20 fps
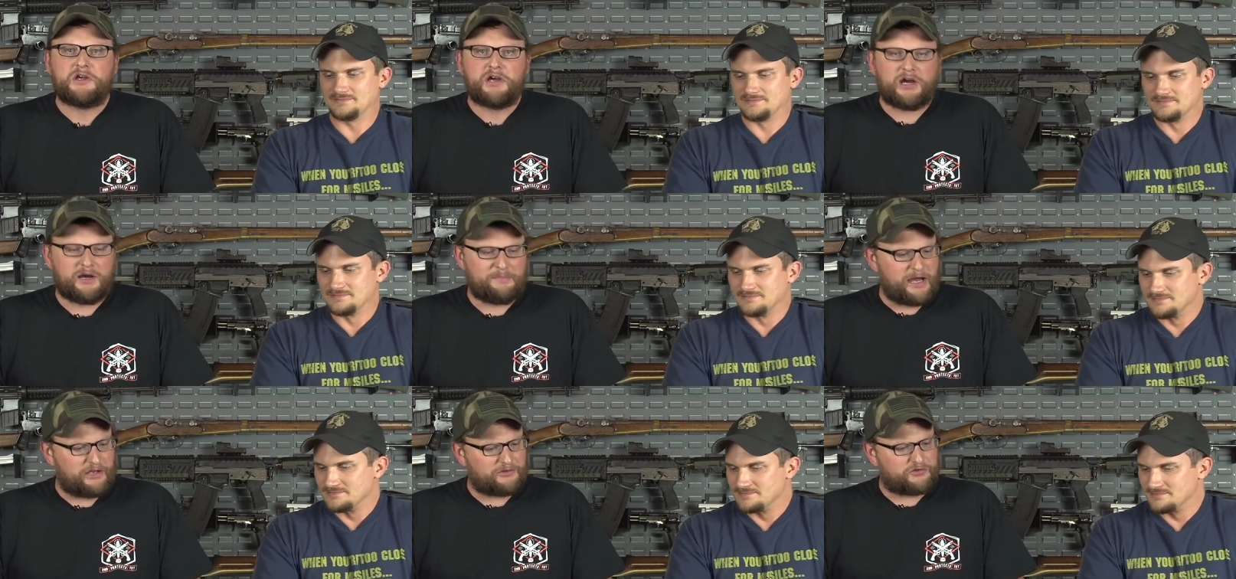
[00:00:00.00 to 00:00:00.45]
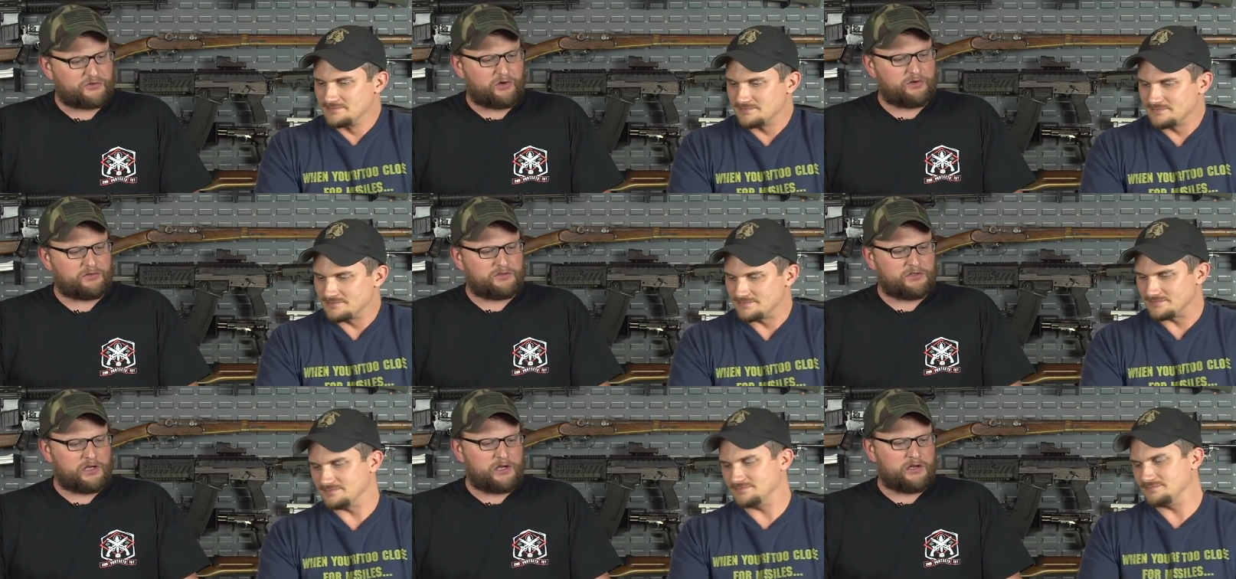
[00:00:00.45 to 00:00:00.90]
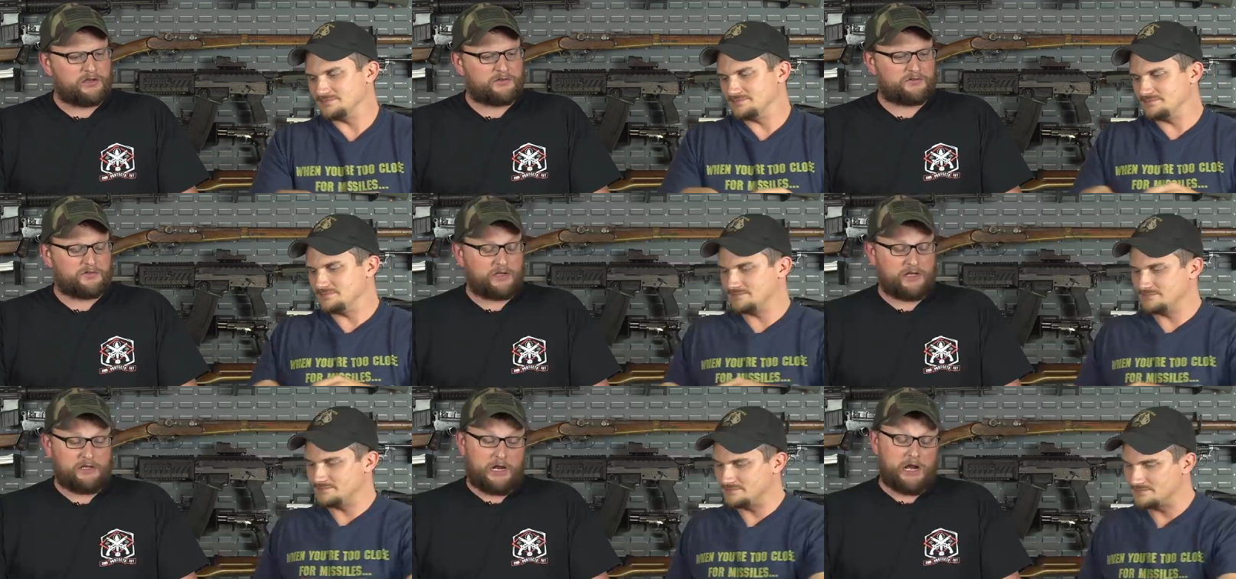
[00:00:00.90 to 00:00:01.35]
Speaker 1: about certain
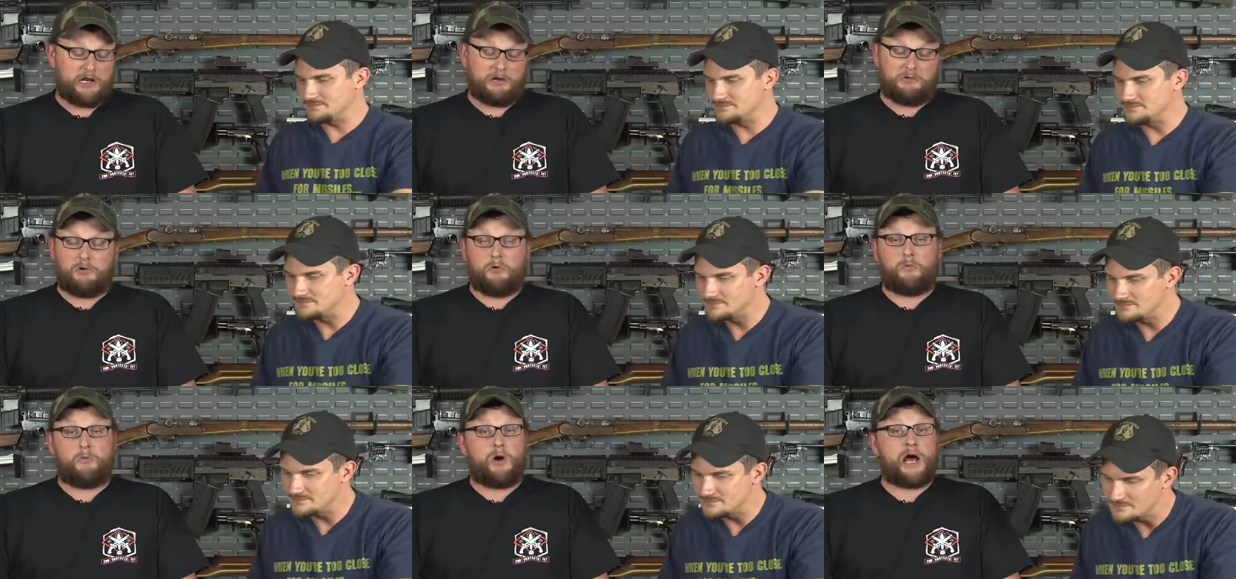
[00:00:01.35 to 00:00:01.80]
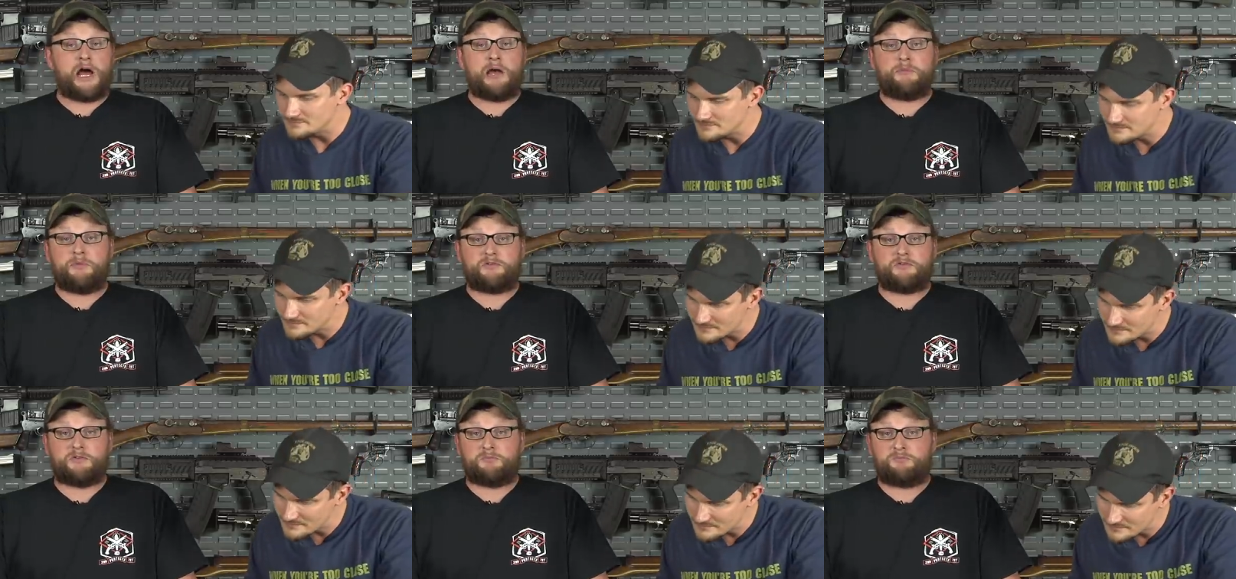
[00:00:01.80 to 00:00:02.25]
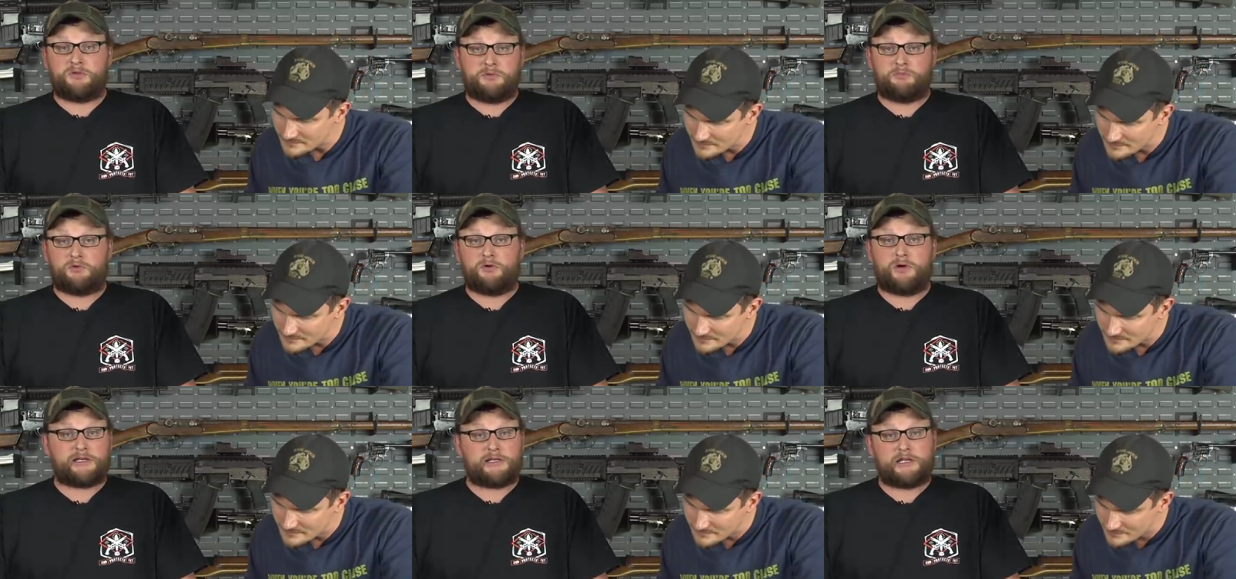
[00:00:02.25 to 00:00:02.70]
guns, and I don't know why, but some
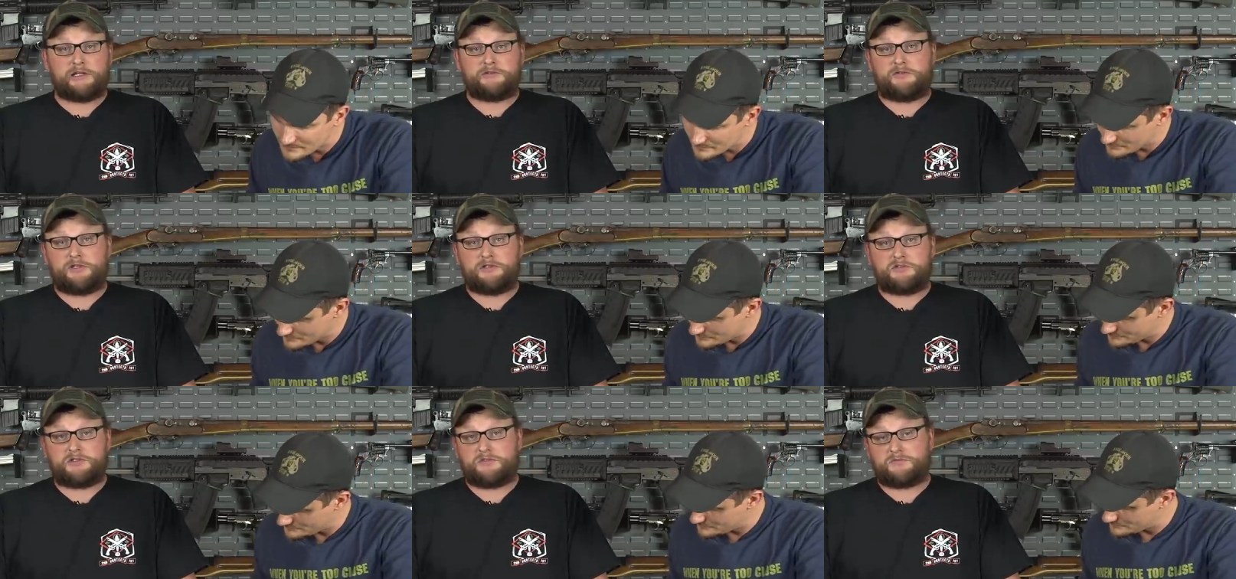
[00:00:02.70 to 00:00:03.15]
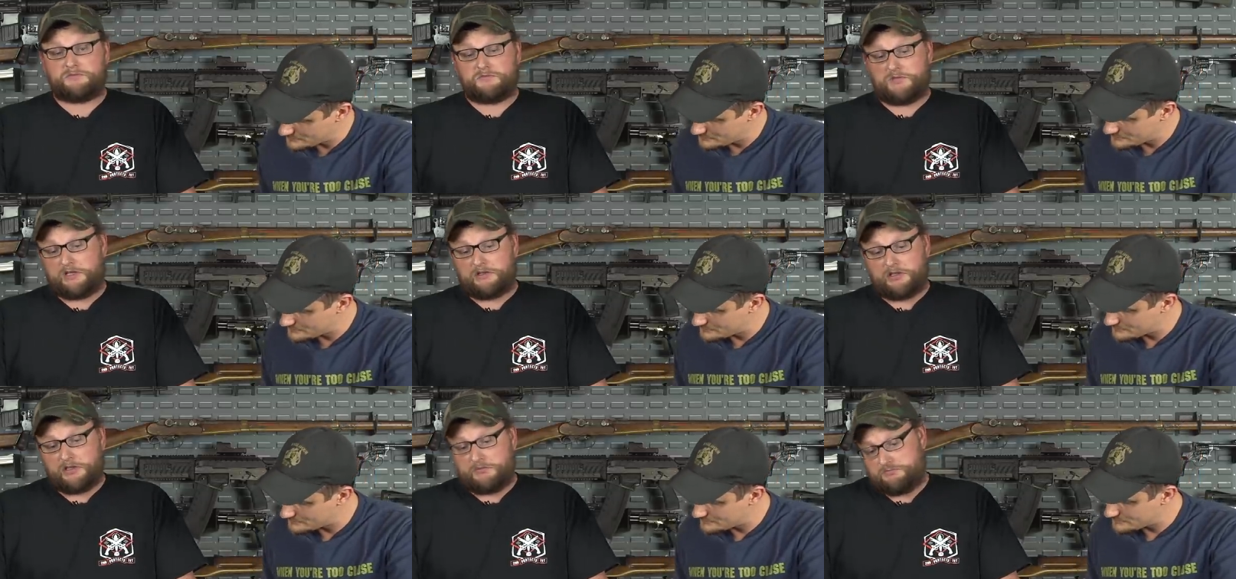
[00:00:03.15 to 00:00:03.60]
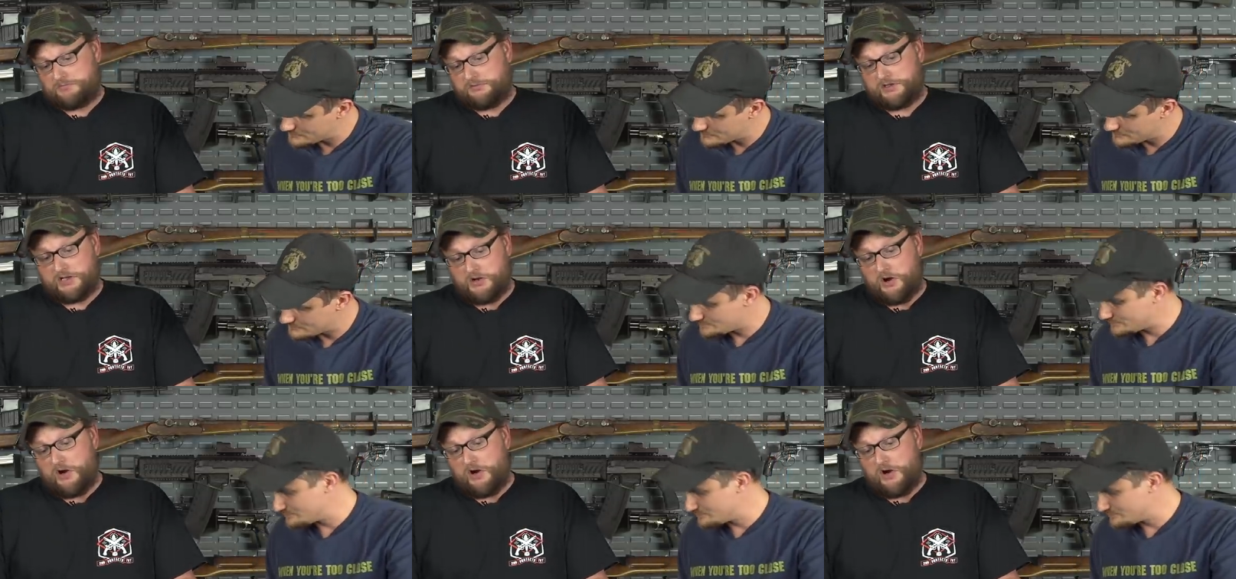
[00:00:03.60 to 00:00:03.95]
people, I guess, they just they get, get